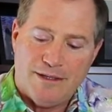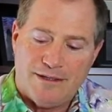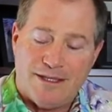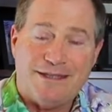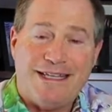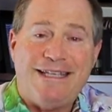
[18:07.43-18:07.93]

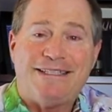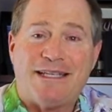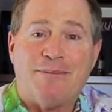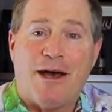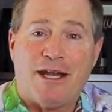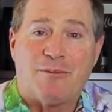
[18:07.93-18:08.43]
the least
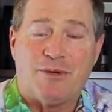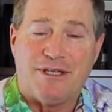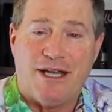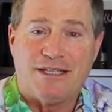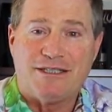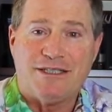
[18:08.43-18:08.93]
amount of
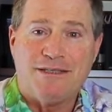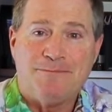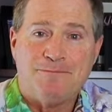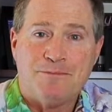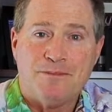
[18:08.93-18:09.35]
production,